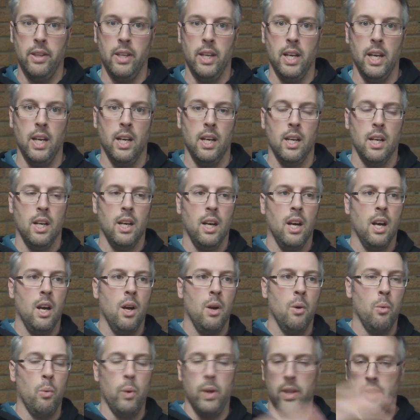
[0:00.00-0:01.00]
there
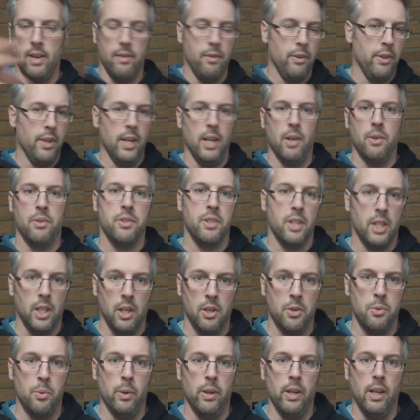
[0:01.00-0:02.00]
with everything else that
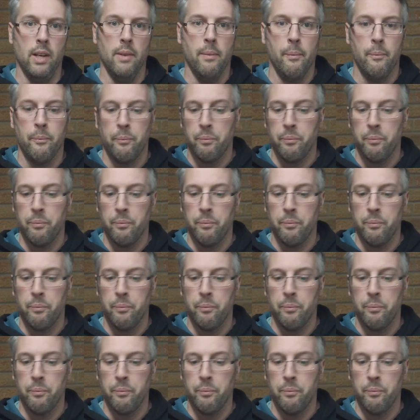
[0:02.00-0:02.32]
goes with it.